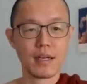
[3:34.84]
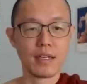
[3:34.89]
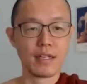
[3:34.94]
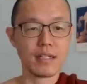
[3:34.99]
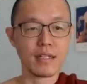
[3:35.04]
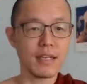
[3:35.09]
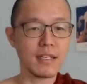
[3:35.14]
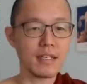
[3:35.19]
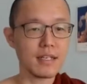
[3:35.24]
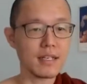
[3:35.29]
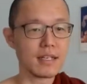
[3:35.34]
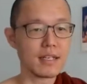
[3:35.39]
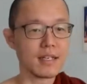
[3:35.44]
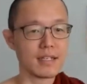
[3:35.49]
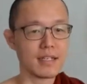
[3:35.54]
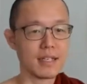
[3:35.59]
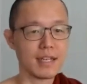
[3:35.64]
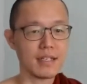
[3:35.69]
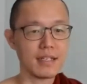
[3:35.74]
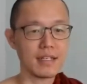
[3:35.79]
Then
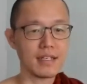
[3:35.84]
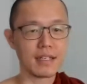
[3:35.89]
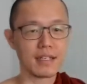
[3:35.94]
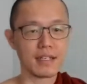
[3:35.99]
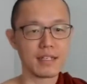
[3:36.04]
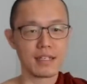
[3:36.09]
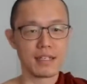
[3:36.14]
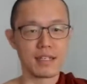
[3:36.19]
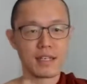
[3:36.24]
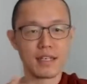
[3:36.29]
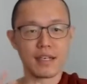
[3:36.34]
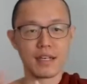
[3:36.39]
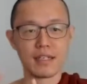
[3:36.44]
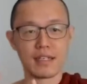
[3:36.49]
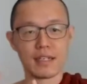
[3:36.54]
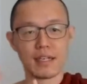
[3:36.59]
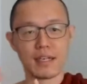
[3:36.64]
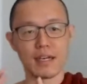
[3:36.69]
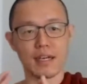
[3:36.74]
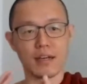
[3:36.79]

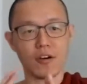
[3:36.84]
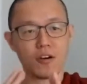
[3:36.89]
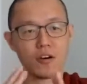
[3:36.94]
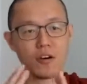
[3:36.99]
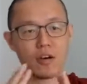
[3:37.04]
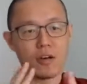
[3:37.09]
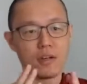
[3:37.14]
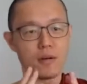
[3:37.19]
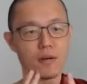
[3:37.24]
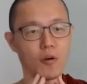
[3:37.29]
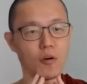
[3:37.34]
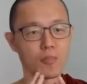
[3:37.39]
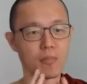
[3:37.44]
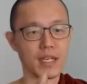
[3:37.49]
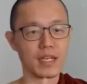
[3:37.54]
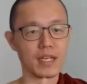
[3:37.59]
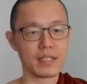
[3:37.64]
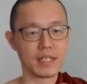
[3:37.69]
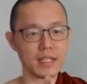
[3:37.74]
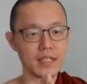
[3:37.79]
they are
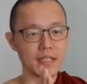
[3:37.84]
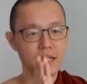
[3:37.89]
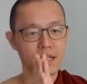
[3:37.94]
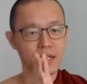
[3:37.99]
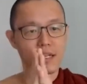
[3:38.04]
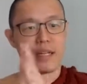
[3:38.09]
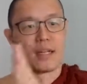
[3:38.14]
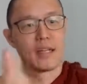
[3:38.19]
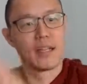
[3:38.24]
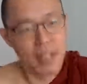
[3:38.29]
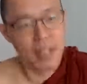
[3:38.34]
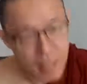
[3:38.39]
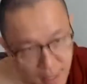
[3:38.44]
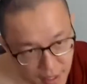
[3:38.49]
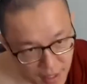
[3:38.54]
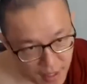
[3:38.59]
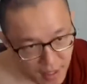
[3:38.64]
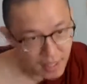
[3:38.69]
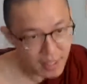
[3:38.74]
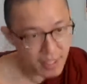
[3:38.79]
oblique, then they
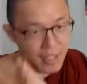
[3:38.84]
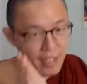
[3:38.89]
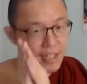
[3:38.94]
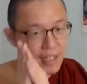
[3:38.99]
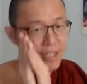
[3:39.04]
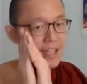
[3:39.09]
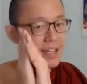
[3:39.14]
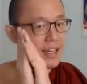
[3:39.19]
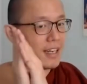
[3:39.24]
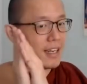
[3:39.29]
like that.